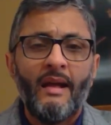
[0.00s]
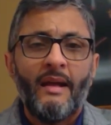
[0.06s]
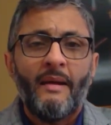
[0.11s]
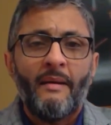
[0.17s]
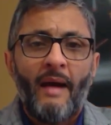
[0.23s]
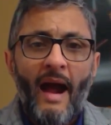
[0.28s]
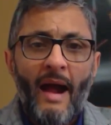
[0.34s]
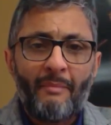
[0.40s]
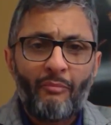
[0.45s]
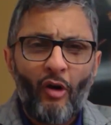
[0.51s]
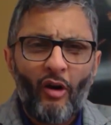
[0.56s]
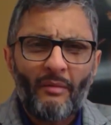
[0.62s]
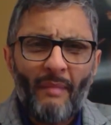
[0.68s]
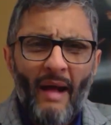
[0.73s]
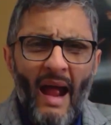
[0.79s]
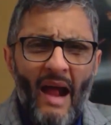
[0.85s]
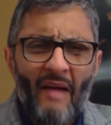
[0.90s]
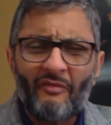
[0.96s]
I brought
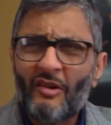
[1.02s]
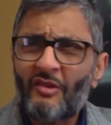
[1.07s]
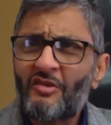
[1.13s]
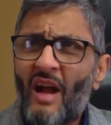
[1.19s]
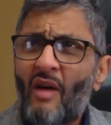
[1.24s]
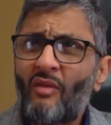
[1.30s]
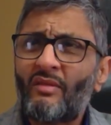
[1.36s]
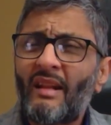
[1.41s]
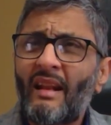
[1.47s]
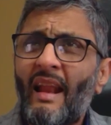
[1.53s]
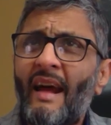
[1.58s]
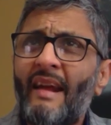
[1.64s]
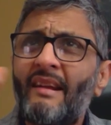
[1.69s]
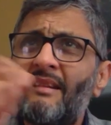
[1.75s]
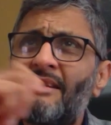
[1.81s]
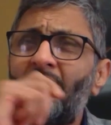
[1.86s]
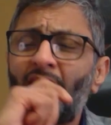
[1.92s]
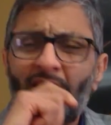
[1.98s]
my average down to
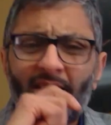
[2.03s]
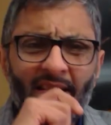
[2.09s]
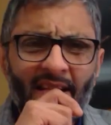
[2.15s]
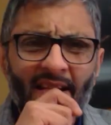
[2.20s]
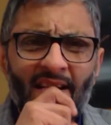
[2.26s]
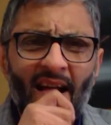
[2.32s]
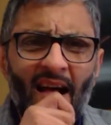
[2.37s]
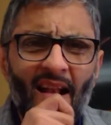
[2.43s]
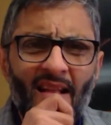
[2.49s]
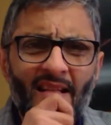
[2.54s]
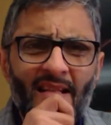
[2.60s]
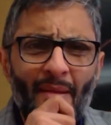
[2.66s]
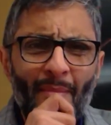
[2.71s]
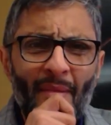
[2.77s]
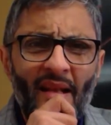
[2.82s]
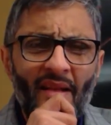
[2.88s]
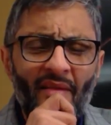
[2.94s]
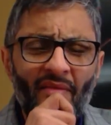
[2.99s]
like $13, I
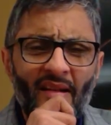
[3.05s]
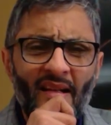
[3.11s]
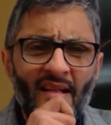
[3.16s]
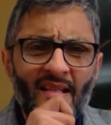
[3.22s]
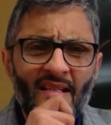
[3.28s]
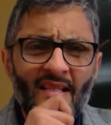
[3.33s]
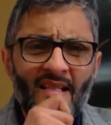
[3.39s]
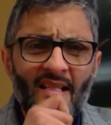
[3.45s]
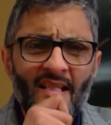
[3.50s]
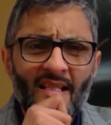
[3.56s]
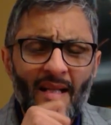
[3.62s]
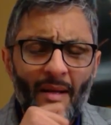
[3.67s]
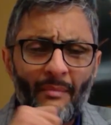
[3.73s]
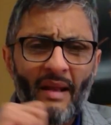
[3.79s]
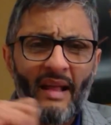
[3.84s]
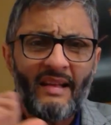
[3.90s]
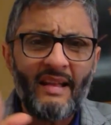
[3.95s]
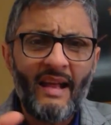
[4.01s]
believe it is,
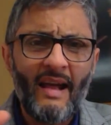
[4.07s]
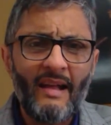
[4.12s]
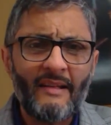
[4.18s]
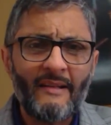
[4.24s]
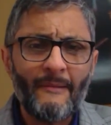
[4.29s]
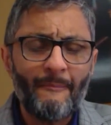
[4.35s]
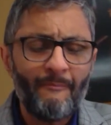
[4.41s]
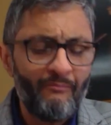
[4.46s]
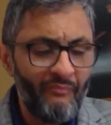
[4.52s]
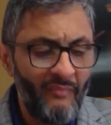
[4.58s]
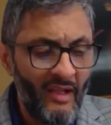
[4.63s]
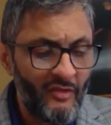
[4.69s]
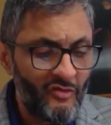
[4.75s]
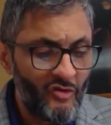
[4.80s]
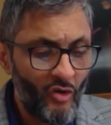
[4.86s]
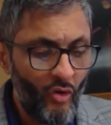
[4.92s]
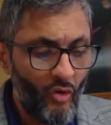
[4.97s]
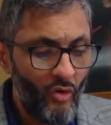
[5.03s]
something like that.
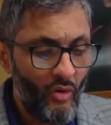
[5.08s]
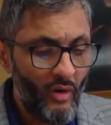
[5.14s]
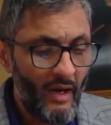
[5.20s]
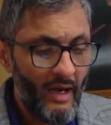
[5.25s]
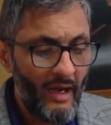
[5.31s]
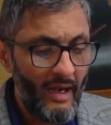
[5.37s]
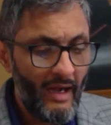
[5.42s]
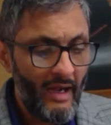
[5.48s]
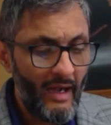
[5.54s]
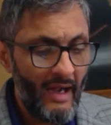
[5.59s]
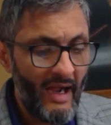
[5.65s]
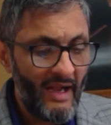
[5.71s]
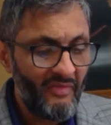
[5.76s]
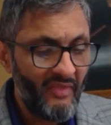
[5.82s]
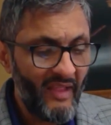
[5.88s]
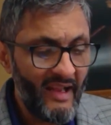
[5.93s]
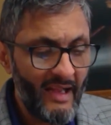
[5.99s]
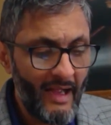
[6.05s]
So I
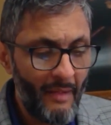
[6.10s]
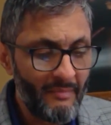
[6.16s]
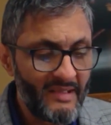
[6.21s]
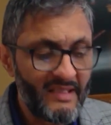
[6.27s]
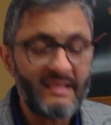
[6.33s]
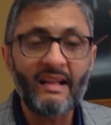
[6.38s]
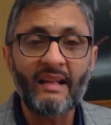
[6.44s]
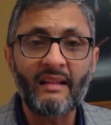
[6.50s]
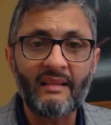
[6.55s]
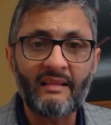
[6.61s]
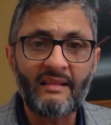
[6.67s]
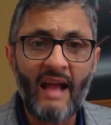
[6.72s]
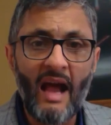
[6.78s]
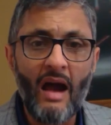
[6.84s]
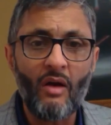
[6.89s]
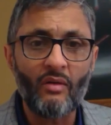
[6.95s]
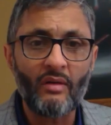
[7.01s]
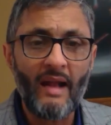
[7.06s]
think I'm still
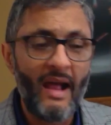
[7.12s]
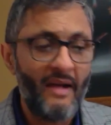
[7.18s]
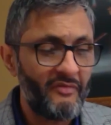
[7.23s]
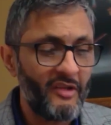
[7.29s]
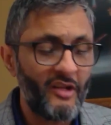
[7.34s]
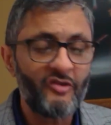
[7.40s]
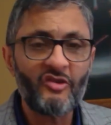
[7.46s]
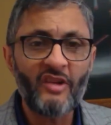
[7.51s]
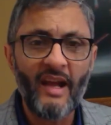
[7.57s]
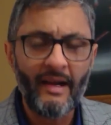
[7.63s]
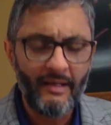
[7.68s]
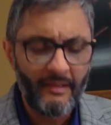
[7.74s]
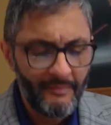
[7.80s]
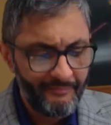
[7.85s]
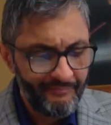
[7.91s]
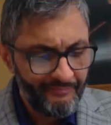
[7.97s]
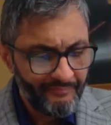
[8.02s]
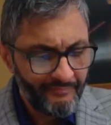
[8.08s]
down. I have to check.
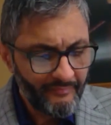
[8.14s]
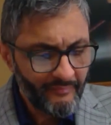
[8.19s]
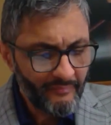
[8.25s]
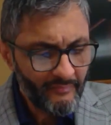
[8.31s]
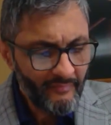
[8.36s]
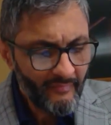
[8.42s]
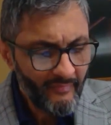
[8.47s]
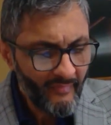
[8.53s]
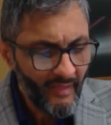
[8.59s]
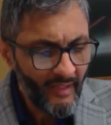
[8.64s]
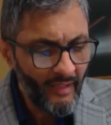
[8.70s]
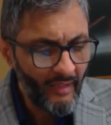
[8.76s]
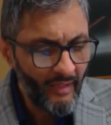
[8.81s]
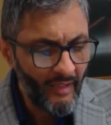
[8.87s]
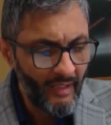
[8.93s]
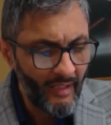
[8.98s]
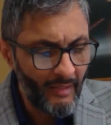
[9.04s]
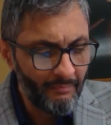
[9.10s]

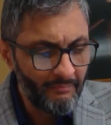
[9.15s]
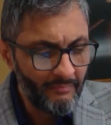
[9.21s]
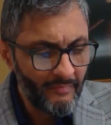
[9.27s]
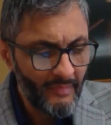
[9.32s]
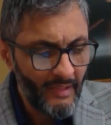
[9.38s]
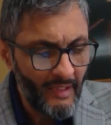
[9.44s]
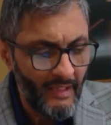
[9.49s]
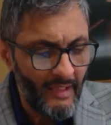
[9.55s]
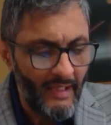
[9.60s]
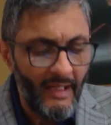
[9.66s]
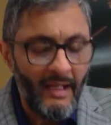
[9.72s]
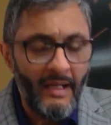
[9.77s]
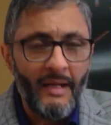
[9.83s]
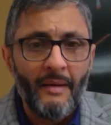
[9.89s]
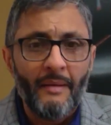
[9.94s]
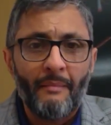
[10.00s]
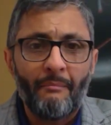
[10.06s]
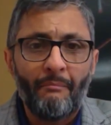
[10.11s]

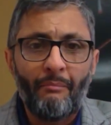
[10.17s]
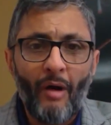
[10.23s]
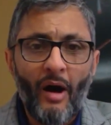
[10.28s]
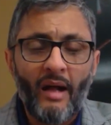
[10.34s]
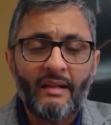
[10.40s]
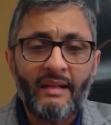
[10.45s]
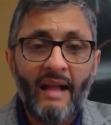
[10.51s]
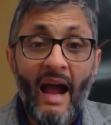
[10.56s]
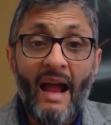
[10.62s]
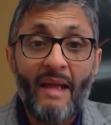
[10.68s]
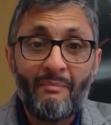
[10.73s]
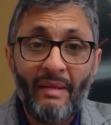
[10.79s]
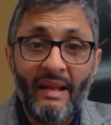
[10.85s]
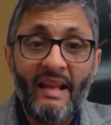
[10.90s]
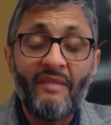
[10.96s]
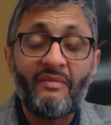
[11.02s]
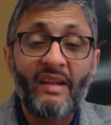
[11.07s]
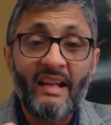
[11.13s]
But I
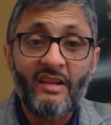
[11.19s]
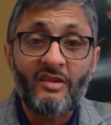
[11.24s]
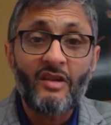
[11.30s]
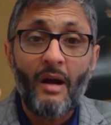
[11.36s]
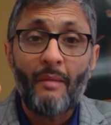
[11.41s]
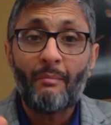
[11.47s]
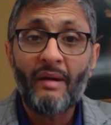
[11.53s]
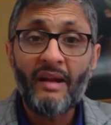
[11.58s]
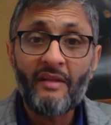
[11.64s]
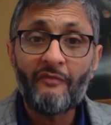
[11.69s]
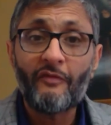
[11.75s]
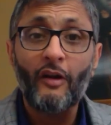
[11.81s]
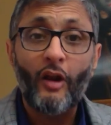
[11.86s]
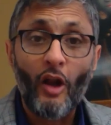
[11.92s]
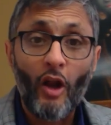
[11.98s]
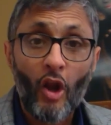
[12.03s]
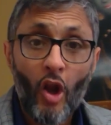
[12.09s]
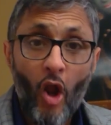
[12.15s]
believe in this company for
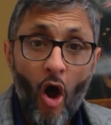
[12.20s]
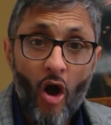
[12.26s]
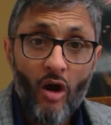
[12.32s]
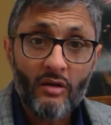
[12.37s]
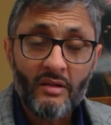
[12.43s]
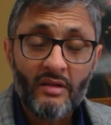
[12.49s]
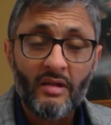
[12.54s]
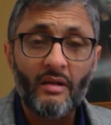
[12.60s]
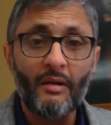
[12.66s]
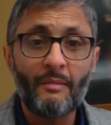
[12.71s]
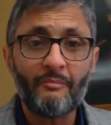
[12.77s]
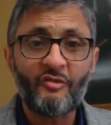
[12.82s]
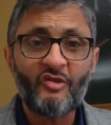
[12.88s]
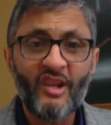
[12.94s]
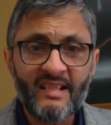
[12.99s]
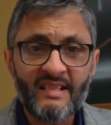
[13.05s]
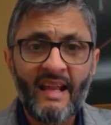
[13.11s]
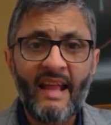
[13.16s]
the long term,
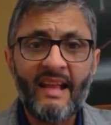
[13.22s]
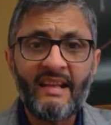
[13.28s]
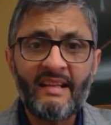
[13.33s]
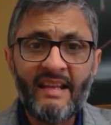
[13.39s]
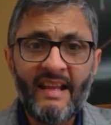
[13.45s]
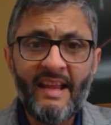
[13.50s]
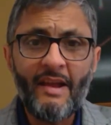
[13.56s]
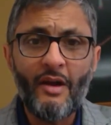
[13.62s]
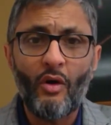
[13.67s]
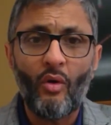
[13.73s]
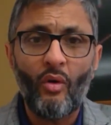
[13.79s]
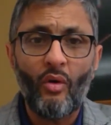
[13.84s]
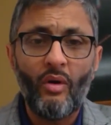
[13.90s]
just like NEO.